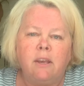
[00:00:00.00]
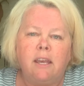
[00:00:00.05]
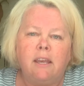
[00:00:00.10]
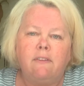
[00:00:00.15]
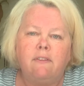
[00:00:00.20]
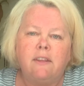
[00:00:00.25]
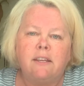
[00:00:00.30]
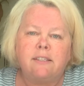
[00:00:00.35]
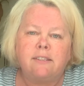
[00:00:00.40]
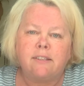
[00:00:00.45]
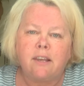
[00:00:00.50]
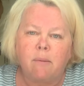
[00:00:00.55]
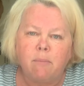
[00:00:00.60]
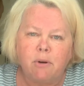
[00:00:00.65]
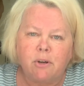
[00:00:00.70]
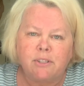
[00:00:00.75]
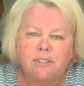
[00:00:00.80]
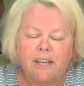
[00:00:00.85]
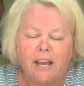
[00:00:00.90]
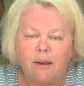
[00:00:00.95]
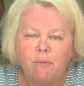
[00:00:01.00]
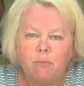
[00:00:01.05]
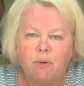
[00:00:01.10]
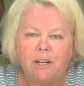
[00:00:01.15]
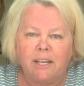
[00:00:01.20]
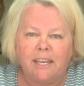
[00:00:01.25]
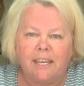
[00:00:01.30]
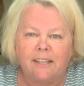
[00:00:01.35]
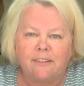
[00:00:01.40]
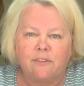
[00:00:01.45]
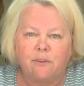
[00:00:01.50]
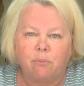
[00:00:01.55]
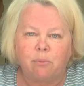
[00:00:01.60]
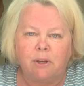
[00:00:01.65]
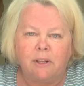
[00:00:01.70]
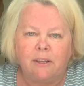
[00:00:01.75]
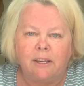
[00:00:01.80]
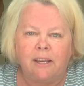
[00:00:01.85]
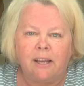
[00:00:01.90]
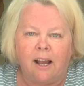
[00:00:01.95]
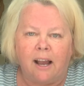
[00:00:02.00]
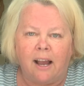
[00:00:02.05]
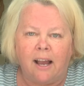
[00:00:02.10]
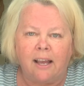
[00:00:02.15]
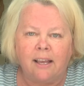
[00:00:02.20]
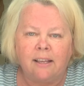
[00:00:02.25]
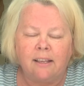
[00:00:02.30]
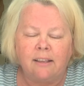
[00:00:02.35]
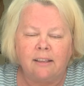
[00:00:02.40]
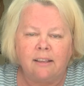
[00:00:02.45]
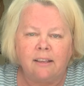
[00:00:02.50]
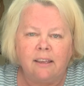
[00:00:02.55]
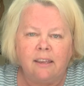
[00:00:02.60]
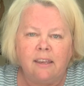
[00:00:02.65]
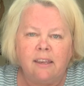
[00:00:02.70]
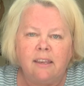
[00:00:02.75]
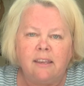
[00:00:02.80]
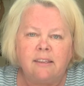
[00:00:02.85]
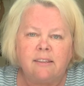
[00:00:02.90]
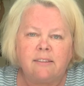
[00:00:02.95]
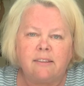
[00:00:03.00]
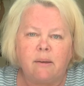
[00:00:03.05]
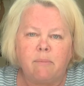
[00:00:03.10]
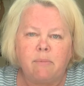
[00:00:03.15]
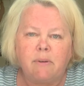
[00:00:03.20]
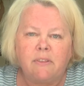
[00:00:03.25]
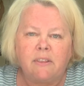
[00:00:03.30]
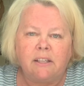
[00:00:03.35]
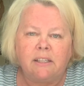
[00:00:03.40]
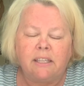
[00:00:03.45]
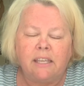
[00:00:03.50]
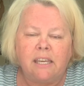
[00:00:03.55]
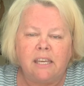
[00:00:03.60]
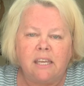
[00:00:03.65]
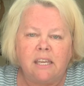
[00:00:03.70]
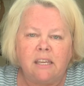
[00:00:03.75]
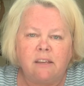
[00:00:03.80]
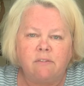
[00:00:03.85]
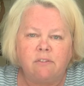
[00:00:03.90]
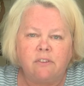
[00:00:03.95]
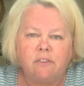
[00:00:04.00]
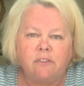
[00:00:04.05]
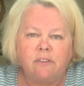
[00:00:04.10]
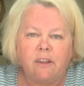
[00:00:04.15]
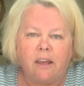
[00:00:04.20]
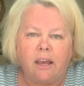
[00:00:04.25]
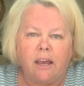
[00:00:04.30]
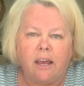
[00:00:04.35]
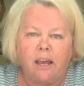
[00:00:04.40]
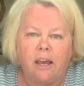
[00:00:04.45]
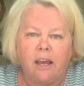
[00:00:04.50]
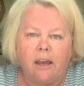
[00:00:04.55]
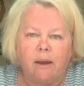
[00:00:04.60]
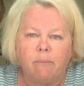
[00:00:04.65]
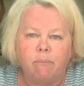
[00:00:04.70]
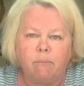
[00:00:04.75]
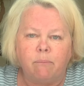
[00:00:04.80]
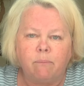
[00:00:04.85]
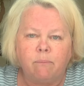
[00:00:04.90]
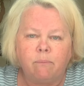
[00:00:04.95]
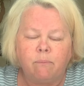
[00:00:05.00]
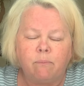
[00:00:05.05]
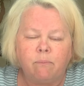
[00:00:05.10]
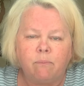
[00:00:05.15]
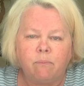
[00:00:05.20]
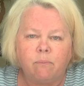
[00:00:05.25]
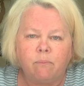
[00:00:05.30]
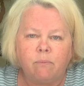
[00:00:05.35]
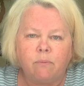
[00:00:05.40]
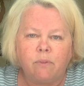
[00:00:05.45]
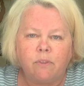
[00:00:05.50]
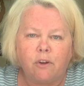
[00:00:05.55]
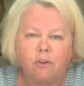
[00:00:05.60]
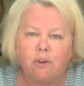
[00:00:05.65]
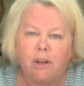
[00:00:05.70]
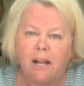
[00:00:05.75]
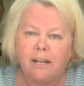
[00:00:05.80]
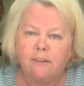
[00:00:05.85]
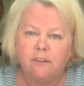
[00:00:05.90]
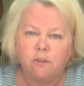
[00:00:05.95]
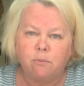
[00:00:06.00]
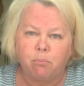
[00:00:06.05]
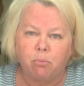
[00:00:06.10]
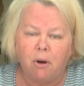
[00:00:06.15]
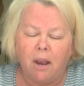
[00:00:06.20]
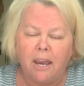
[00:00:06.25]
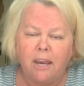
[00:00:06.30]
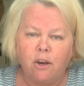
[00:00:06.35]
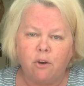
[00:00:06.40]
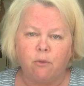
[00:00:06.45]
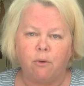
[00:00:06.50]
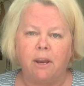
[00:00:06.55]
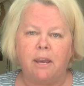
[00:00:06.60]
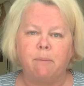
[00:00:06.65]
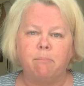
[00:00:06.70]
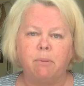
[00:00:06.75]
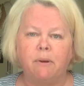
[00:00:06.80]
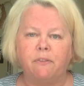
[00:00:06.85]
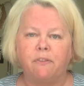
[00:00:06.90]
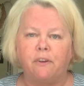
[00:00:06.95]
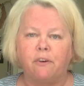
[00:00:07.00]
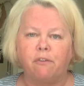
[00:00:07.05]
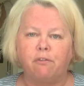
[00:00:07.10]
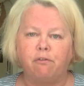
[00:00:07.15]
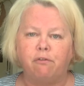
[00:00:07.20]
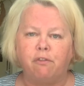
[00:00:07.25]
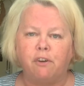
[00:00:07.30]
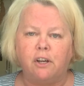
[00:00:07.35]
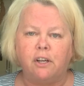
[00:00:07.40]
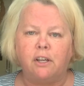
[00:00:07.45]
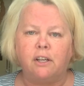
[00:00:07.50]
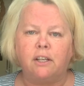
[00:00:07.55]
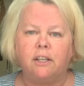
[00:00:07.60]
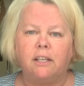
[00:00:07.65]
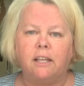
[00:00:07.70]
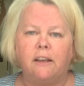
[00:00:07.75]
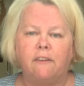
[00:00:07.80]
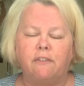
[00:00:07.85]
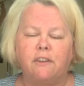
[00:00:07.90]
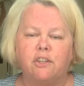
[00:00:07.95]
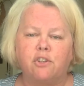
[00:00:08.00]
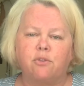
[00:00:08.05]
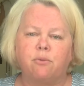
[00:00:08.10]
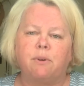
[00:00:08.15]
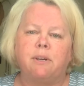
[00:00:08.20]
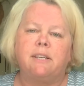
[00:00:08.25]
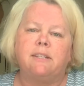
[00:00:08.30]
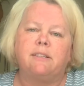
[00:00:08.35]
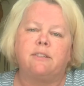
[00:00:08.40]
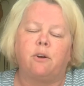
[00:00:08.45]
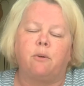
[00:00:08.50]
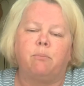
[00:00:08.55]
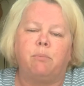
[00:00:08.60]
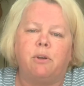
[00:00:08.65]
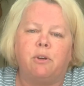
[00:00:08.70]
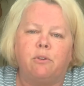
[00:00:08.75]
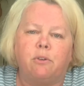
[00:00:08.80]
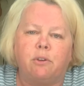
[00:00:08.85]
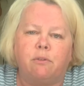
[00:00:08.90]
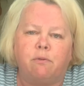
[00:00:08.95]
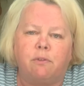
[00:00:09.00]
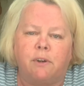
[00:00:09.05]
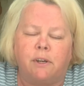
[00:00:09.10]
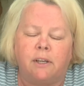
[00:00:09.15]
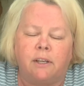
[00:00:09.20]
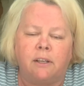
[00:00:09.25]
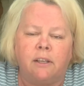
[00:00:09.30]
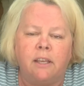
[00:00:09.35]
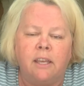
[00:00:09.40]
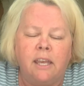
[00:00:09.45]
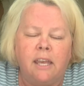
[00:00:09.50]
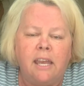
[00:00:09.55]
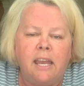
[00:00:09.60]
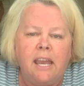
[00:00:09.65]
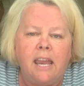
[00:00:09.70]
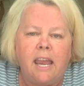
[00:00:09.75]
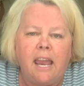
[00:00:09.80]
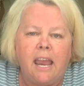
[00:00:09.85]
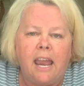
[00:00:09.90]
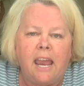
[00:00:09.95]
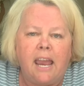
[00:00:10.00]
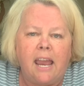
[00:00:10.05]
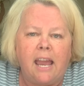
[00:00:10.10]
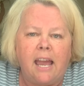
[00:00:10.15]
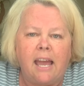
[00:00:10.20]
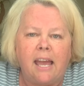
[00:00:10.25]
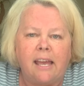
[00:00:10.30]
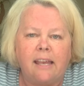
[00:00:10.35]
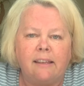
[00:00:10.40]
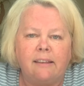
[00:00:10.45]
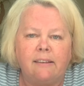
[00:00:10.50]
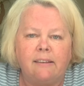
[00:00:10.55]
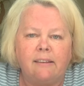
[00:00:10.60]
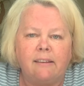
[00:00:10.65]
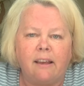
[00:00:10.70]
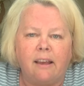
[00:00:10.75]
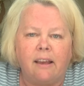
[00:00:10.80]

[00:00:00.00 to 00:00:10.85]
in the summertime, when it gets really hot, some of the leaves, they're not as bright green, but they're full and the trees are beautiful and